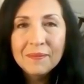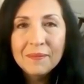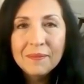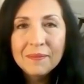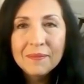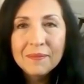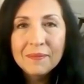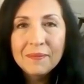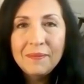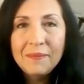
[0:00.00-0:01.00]

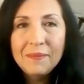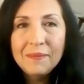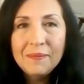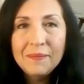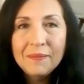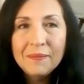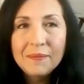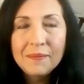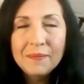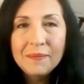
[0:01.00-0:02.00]

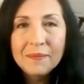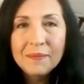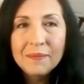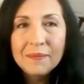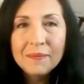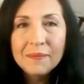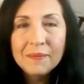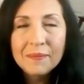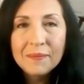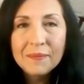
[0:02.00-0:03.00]

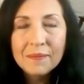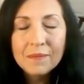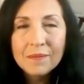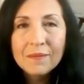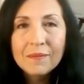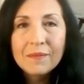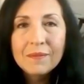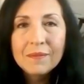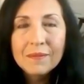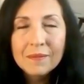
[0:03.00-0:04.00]

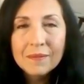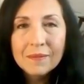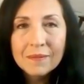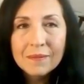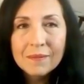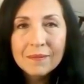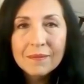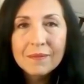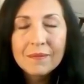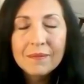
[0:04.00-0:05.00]

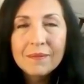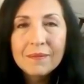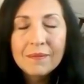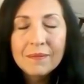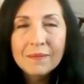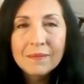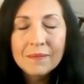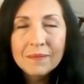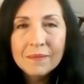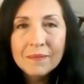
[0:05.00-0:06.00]

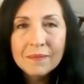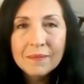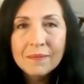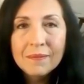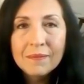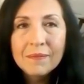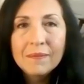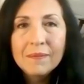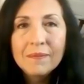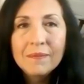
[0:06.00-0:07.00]

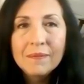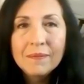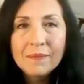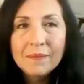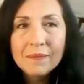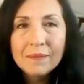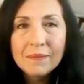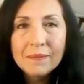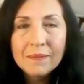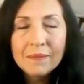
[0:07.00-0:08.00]
[no speech]